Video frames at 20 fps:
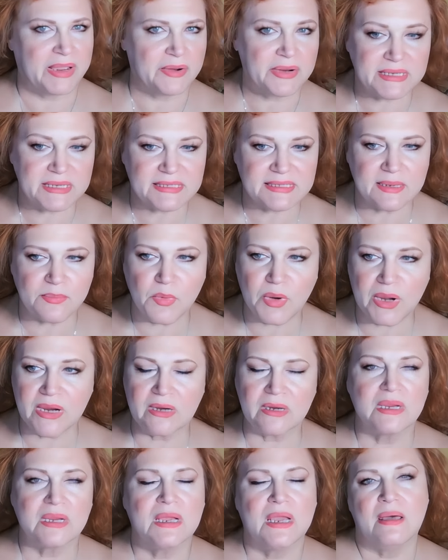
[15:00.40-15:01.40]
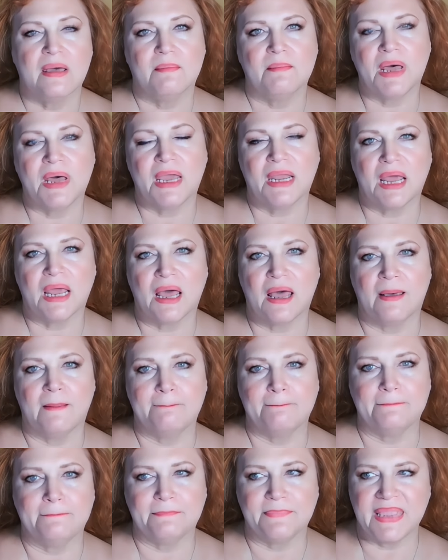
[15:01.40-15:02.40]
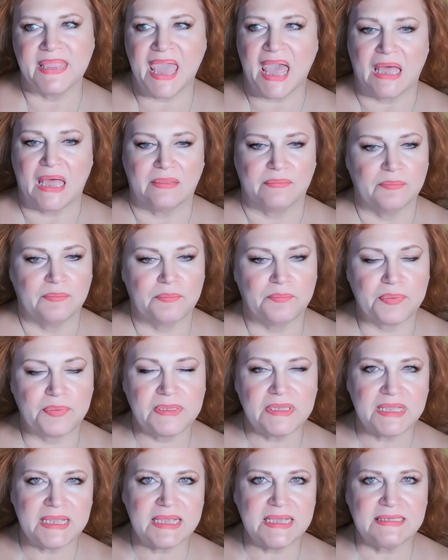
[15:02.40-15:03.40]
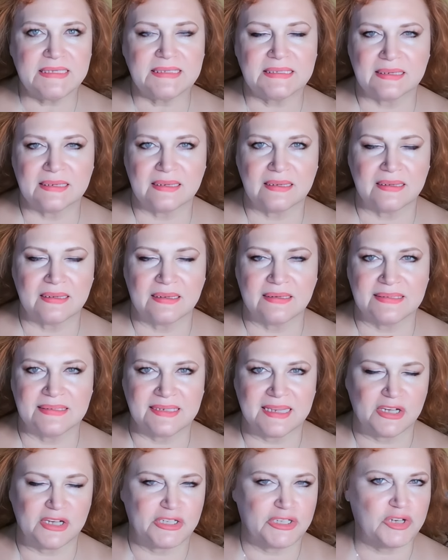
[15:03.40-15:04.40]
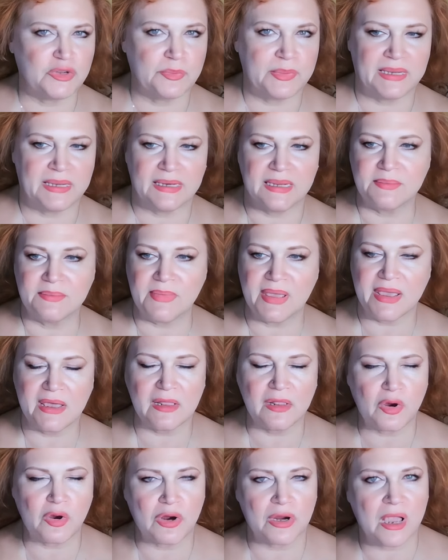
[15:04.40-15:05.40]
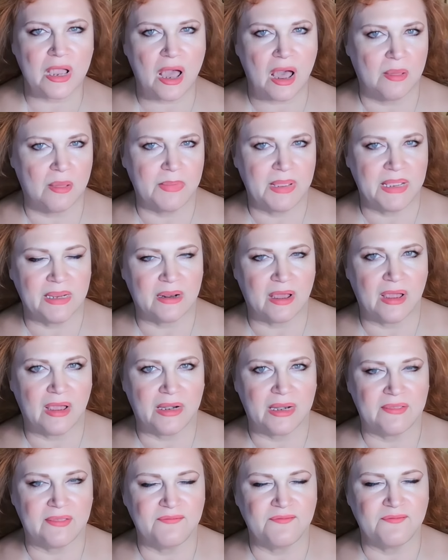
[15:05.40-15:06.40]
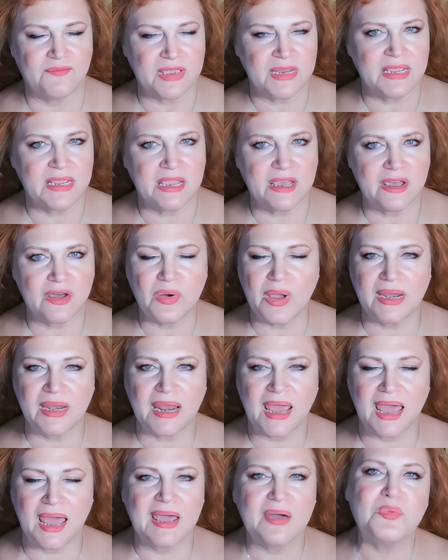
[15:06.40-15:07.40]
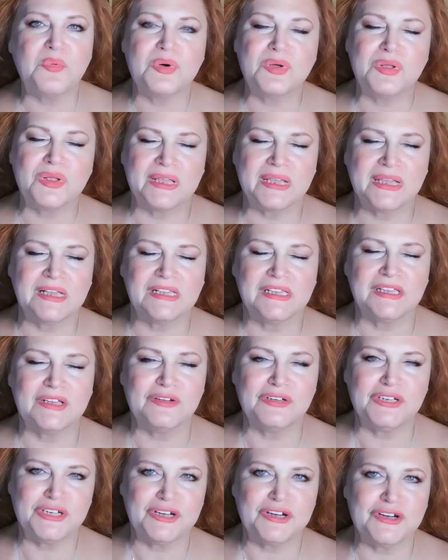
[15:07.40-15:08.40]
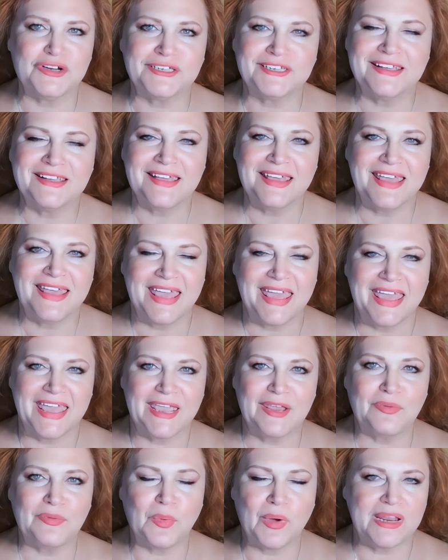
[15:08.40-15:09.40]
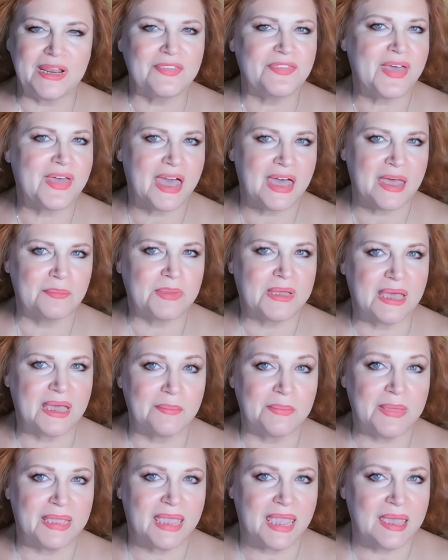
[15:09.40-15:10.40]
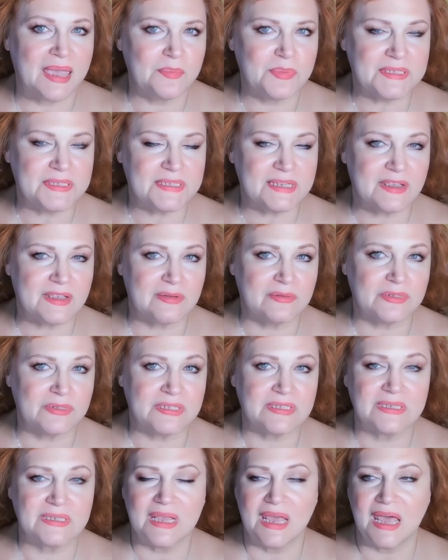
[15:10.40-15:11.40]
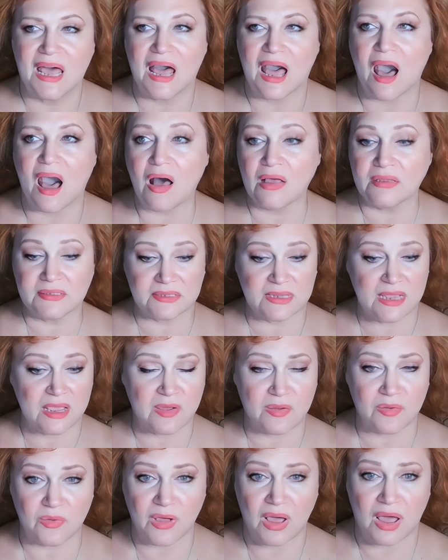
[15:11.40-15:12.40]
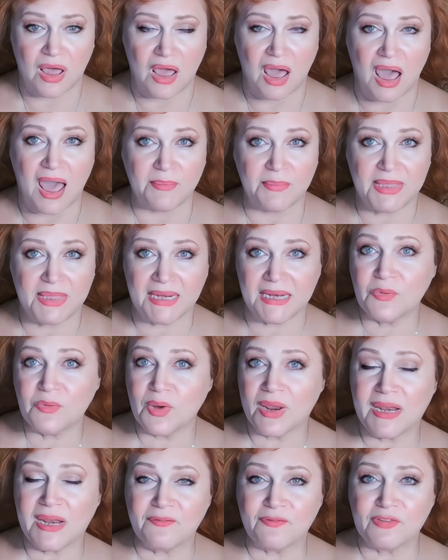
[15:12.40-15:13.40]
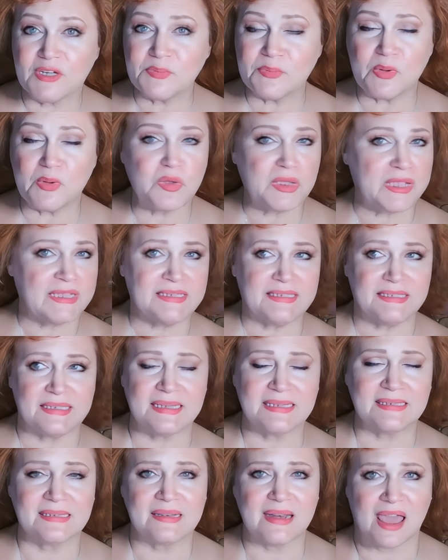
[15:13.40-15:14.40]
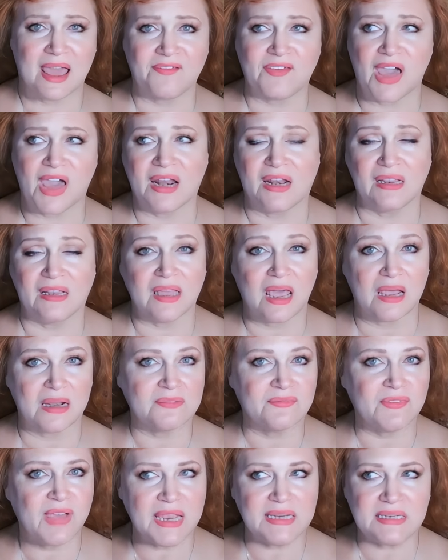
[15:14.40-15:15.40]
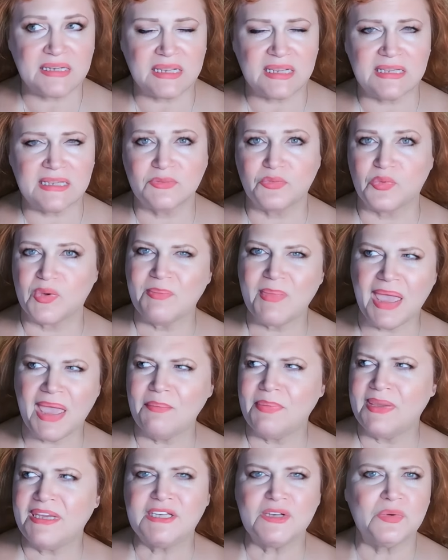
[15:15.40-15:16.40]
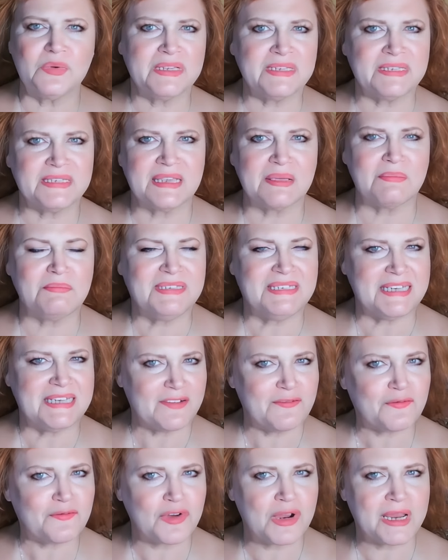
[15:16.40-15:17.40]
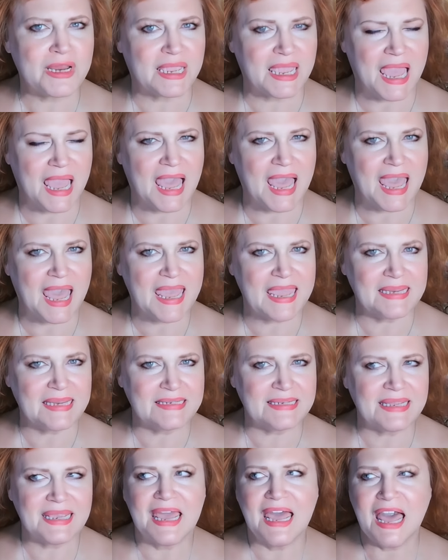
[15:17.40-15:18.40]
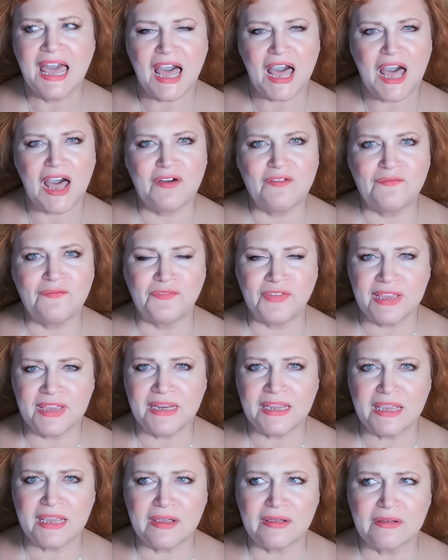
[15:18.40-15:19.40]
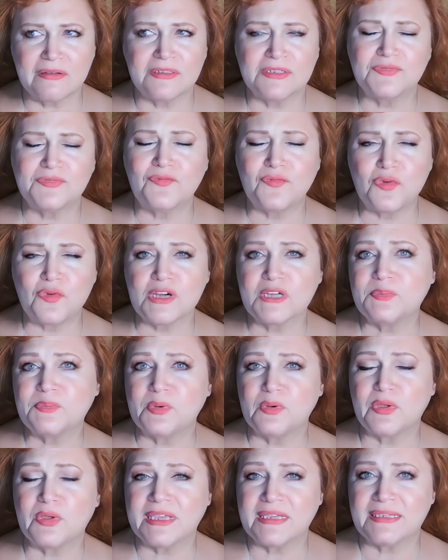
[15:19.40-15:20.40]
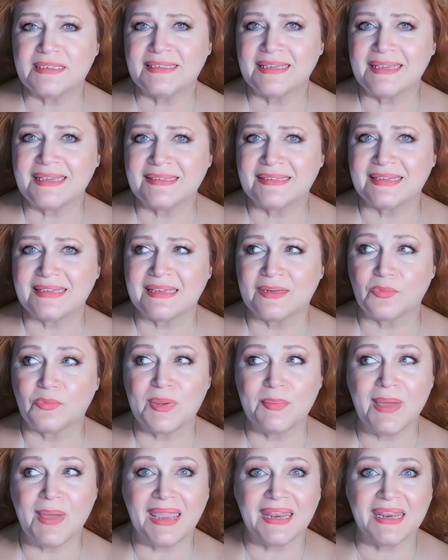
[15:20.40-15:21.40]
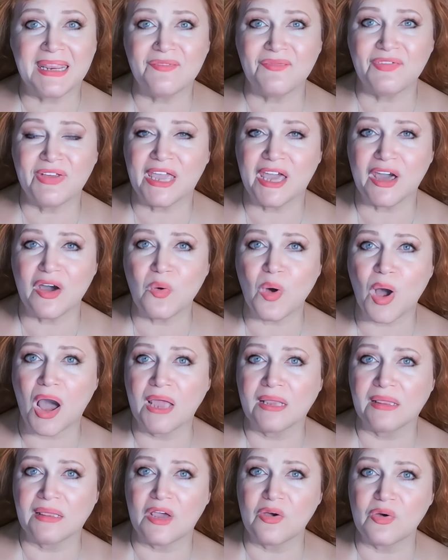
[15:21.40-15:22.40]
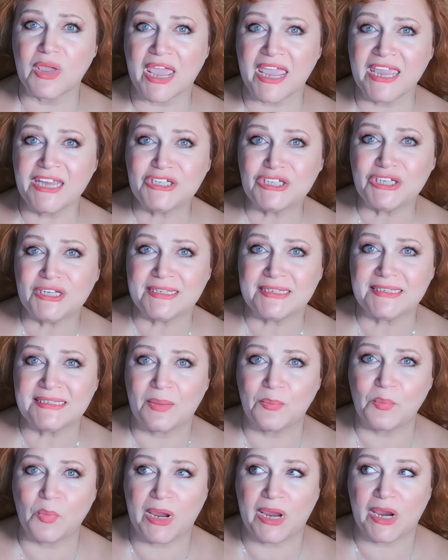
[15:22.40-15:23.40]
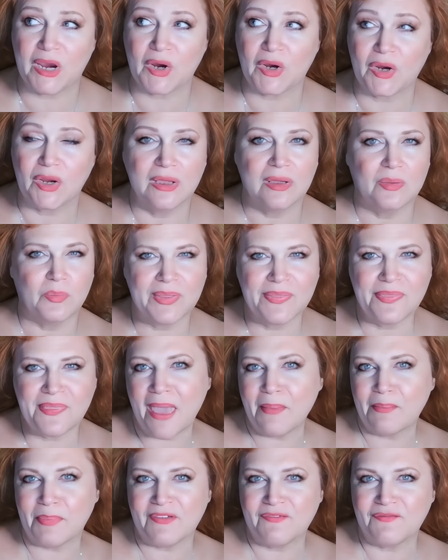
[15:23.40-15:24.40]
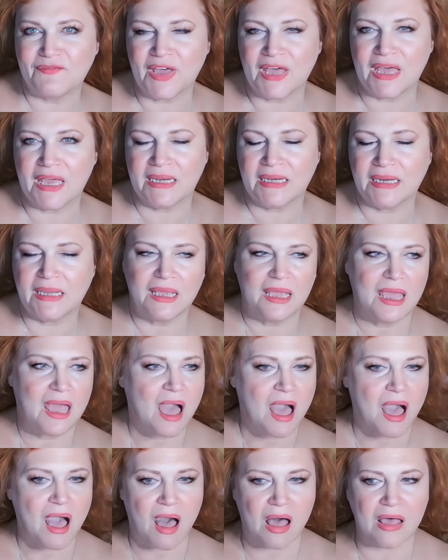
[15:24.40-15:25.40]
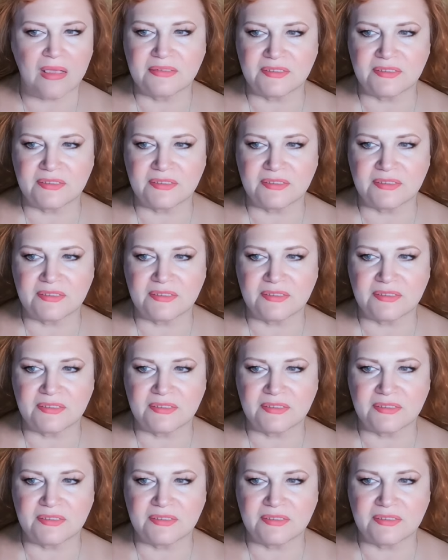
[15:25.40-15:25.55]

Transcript: it. It got buried somewhere. But um, yeah, please set, shoot me an email or comment on a video, and I will include yours in one of the upcoming episodes. Also, I'm getting ready for spooky season. I've got a lot of ideas. We may be doing some different kind of videos for spooky season. We might even go on location somewhere. Wouldn't that be fun?